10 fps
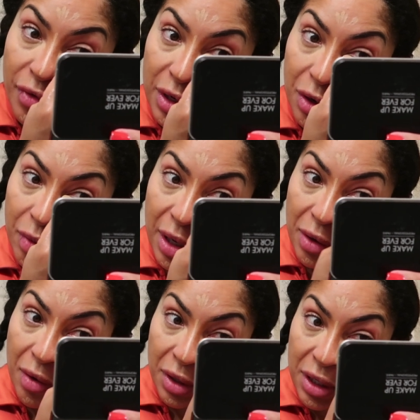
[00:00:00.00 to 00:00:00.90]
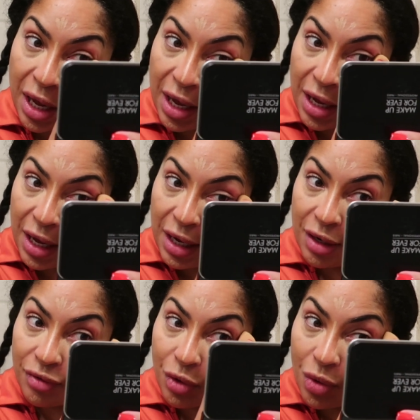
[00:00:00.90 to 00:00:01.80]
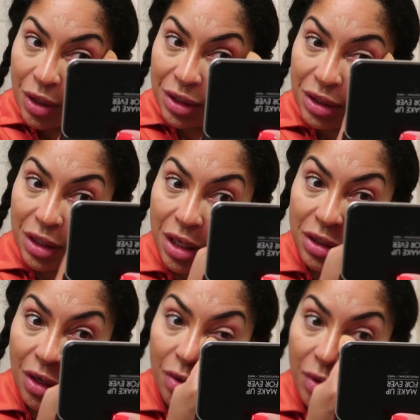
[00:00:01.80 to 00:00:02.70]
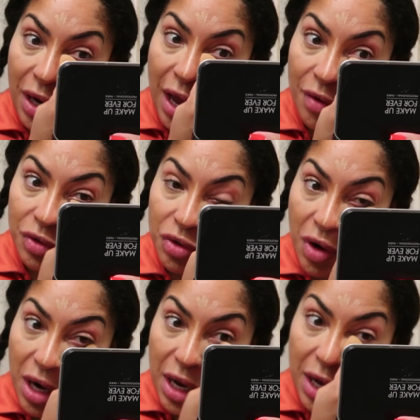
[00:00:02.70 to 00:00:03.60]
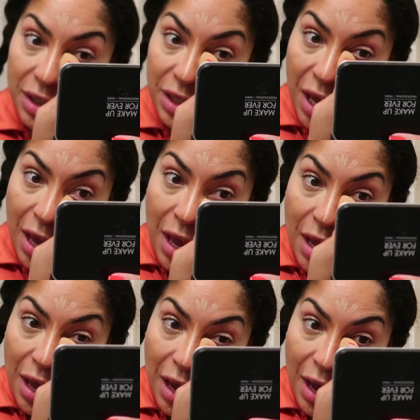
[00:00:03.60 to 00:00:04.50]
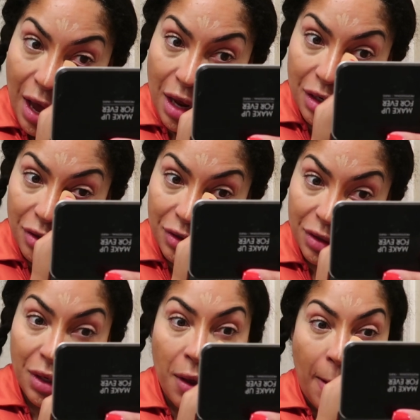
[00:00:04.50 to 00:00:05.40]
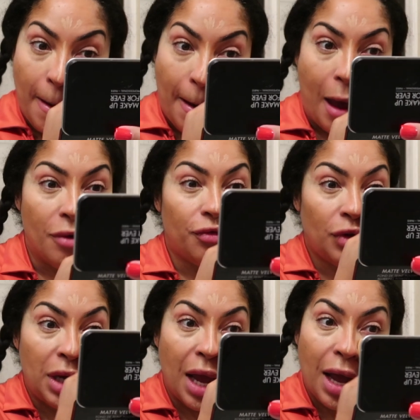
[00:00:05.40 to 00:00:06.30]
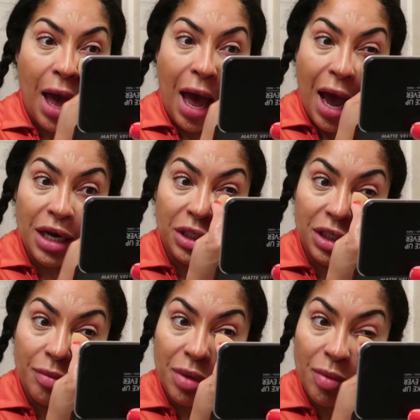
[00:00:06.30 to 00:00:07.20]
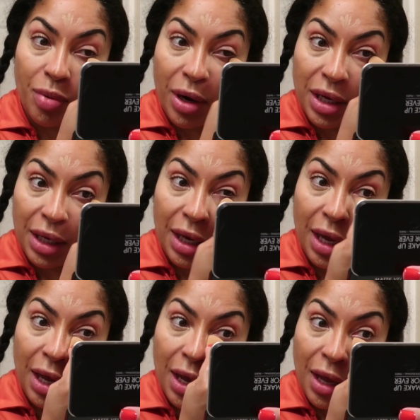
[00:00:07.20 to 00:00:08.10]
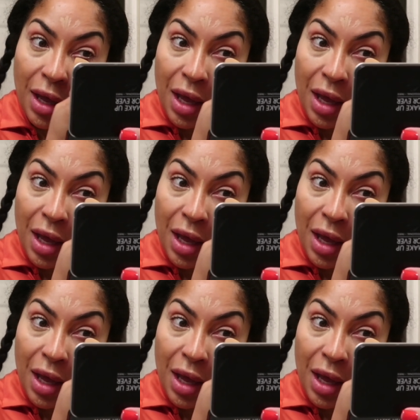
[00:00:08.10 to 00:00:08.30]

finna get ready to go on a date, of course he's gonna want to have drinks, and I feel like I shouldn't be breaking.